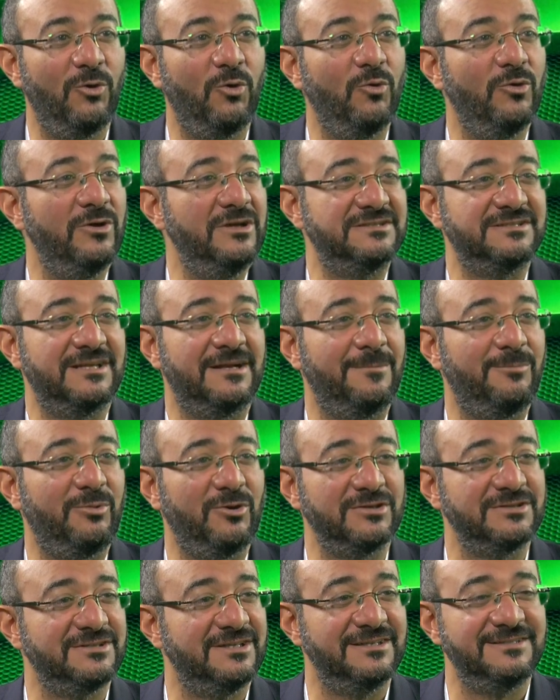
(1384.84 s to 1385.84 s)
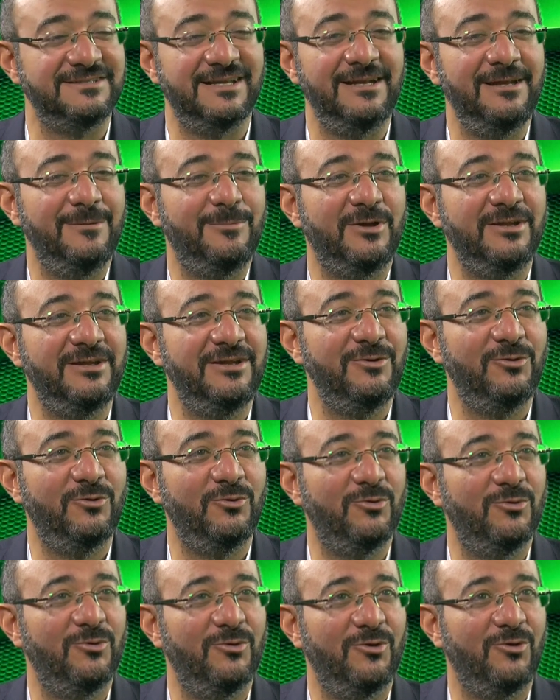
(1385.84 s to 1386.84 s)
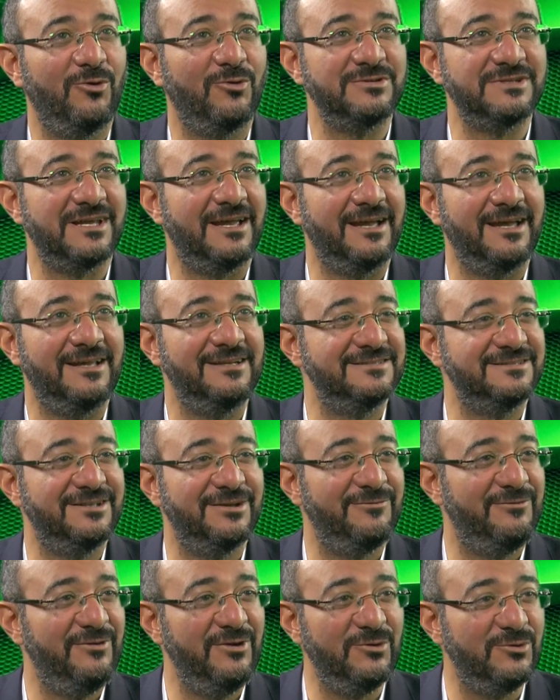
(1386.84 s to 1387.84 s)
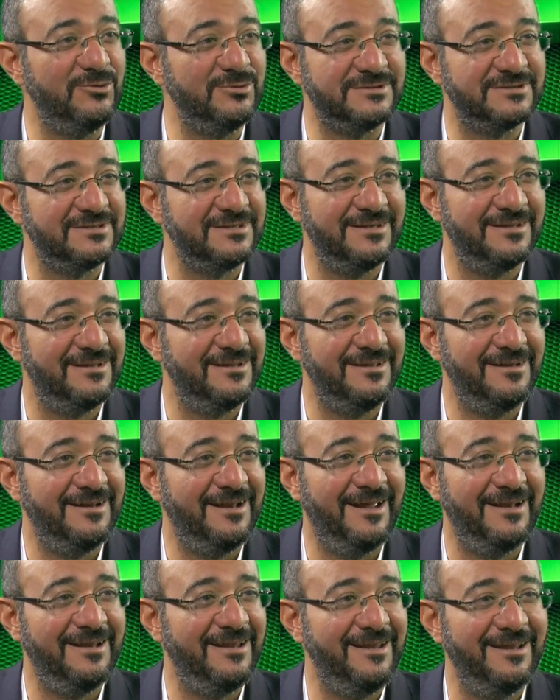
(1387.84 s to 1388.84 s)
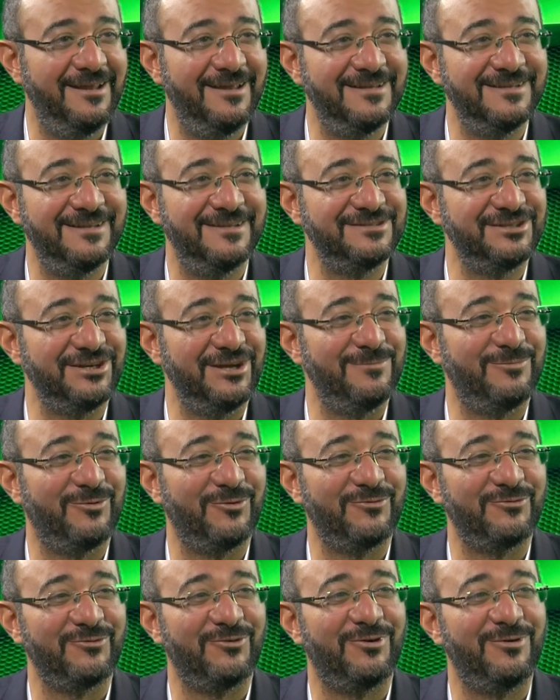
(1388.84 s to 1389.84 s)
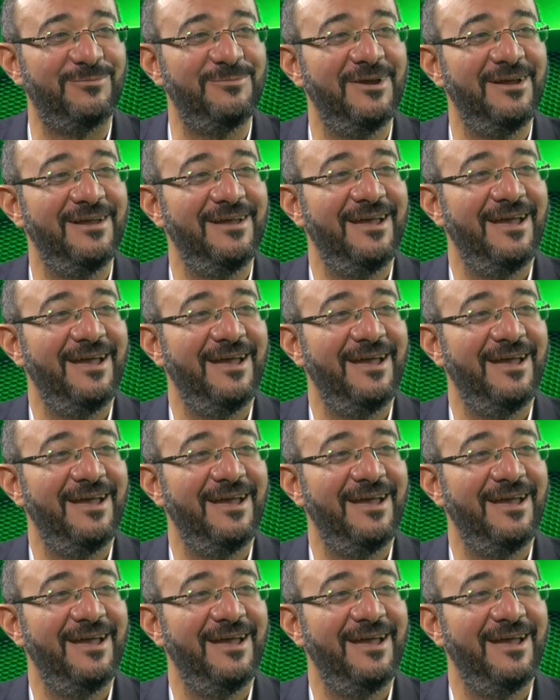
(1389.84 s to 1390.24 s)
who is an apostate? It's anybody who goes against their views in any shape or form.